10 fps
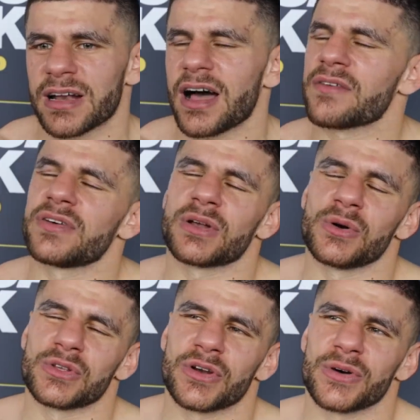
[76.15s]
And I feel
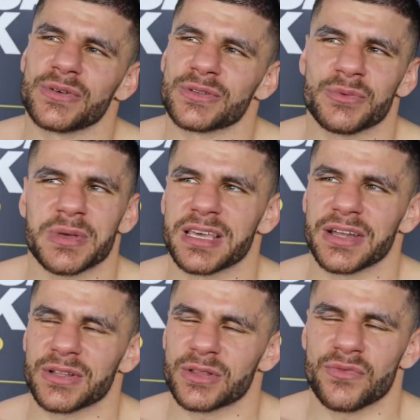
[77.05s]
good, you know, to be
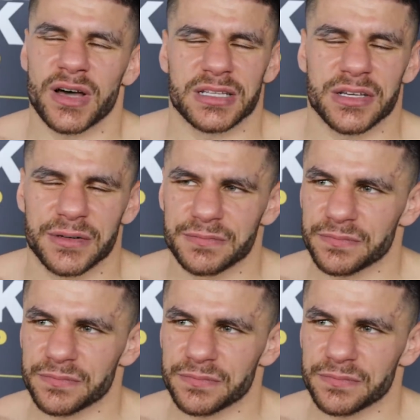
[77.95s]
here, to fight here.